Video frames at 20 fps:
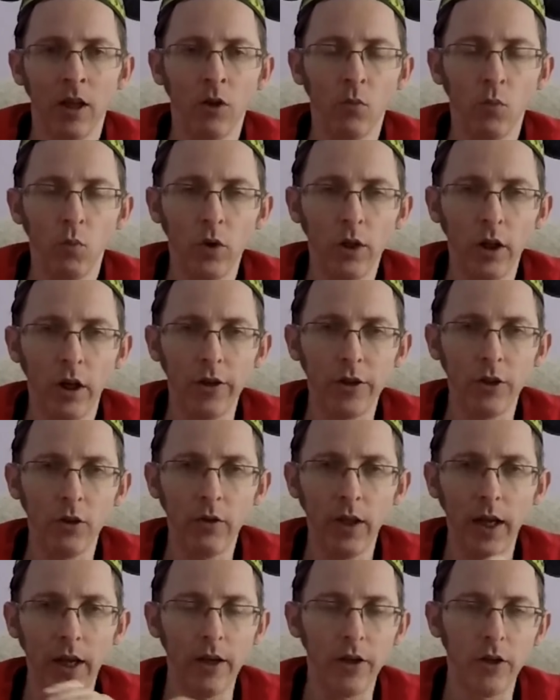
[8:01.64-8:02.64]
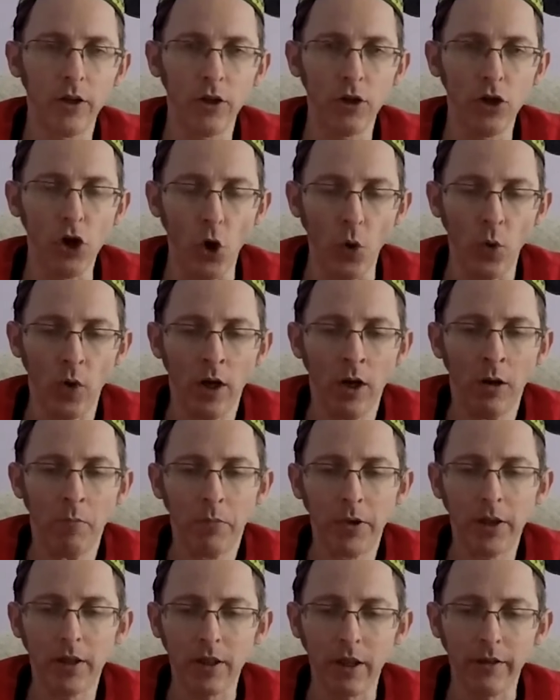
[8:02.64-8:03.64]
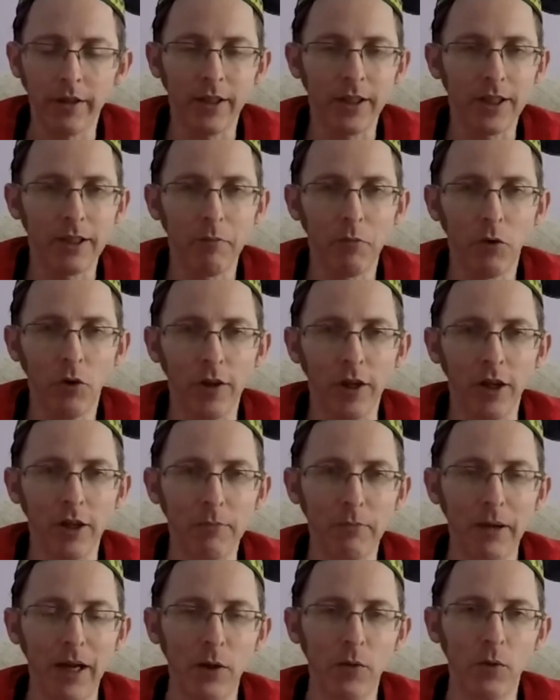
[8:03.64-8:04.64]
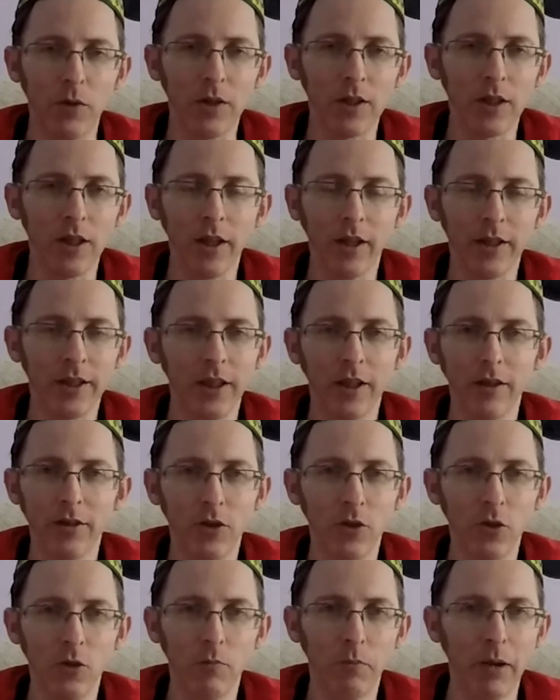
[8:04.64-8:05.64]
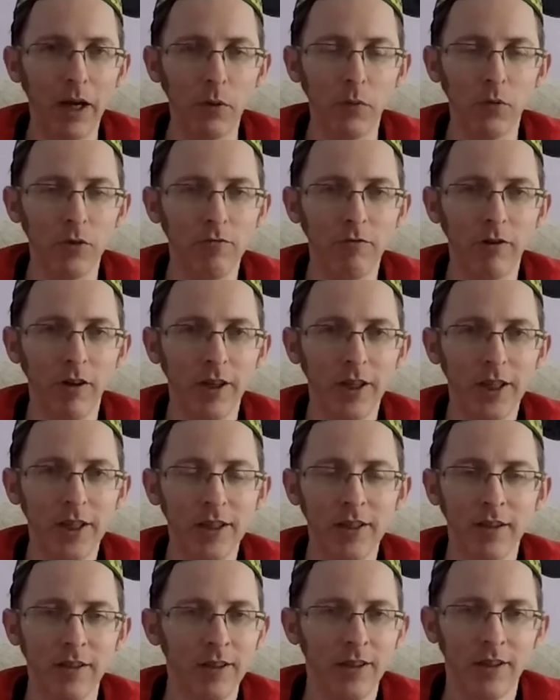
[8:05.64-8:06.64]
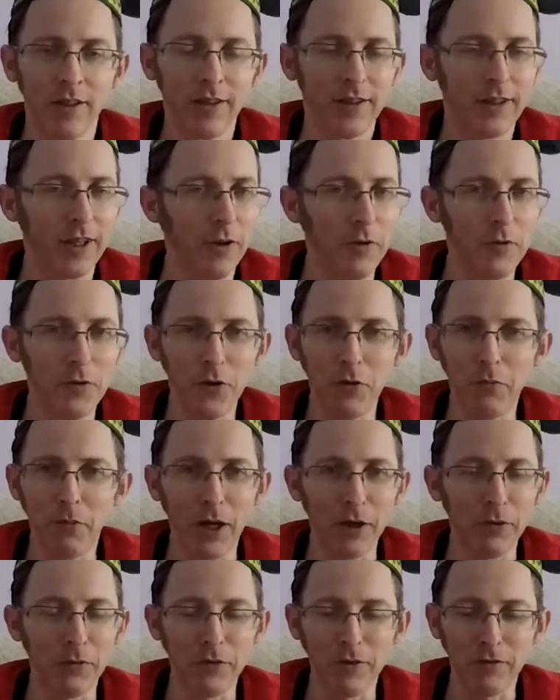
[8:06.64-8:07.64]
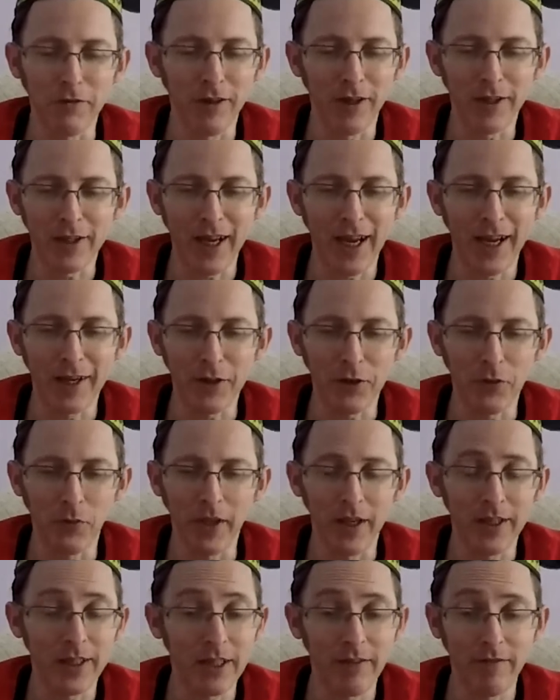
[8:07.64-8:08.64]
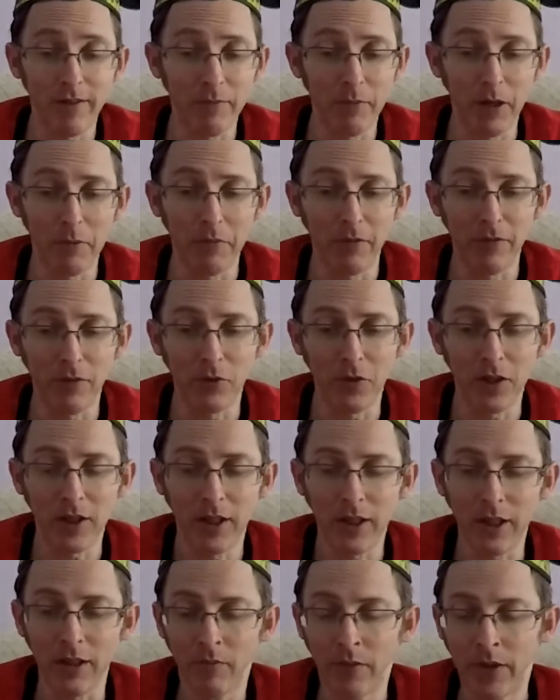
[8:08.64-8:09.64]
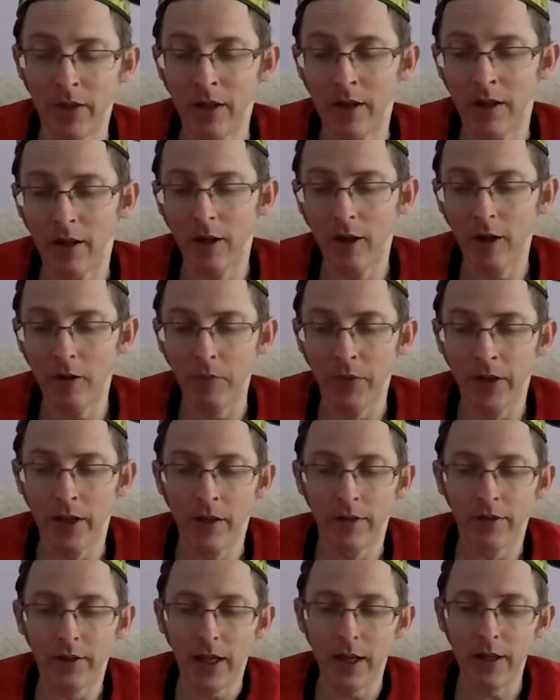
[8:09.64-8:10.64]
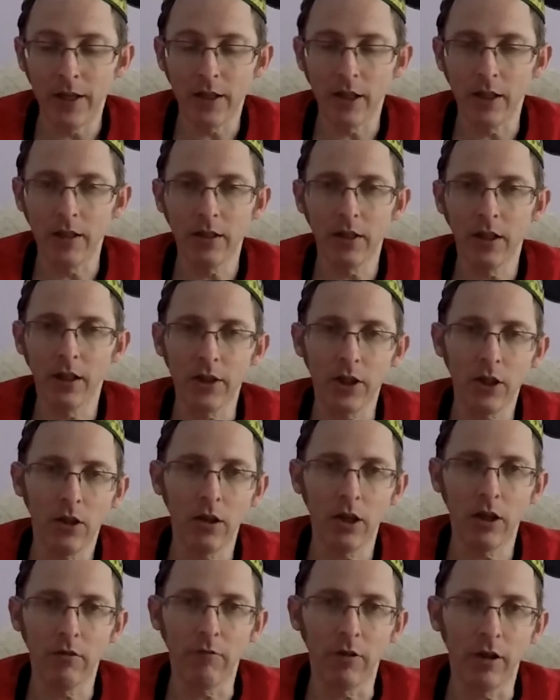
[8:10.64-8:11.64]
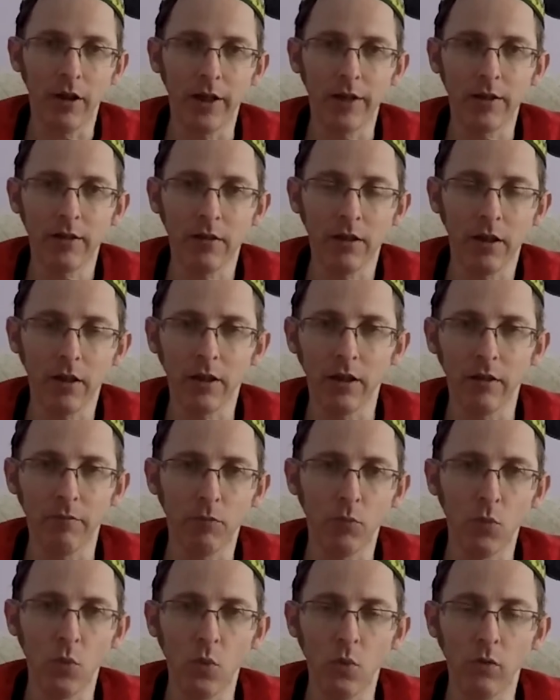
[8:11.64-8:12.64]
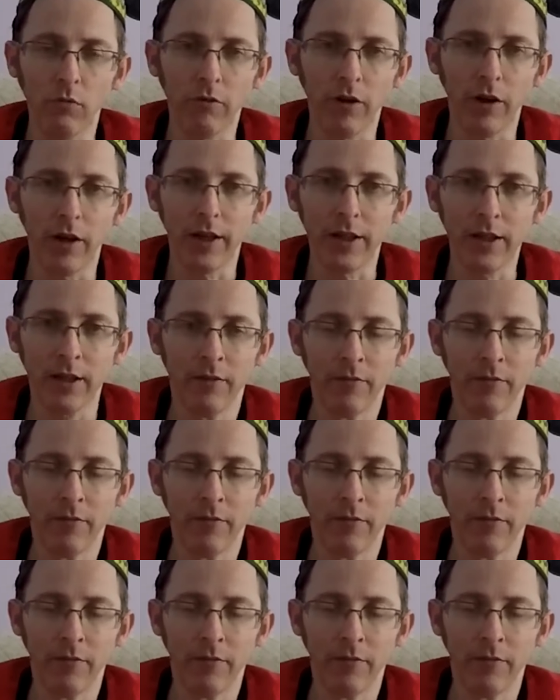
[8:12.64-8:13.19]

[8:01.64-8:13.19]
Would I do that? No, because I think at some point it goes backwards, and I don't do backwards rides. Don't do backwards rides at all. They definitely make me feel sick. There's a tyre ride, like a water ride